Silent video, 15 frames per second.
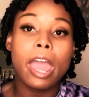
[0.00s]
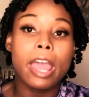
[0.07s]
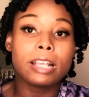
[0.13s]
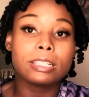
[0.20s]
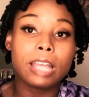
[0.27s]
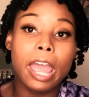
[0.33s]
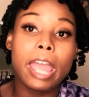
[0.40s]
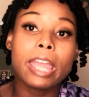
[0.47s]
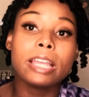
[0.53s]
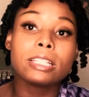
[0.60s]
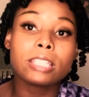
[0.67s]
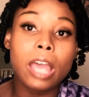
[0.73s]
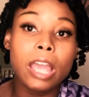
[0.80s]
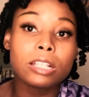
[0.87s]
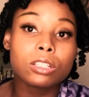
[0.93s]
is that
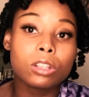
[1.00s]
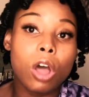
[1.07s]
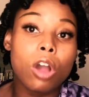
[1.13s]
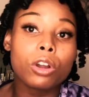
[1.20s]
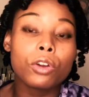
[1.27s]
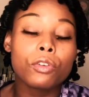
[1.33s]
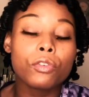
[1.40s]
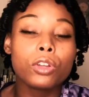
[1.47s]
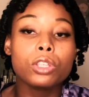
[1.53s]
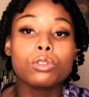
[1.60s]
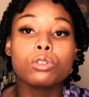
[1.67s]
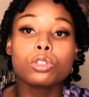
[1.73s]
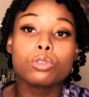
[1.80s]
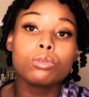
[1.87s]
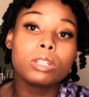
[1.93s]
it takes longer for you
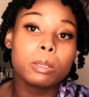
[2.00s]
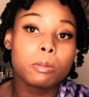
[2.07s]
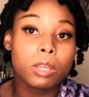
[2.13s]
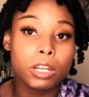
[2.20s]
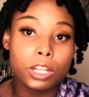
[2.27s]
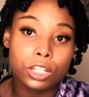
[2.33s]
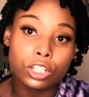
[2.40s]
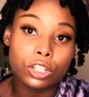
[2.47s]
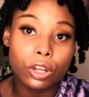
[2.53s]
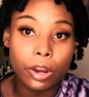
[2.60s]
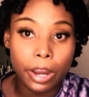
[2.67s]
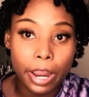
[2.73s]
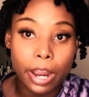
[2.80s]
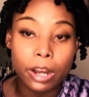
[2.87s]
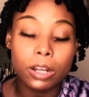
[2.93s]
to deep condition your
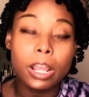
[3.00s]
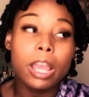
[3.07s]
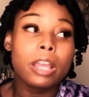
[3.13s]
hair.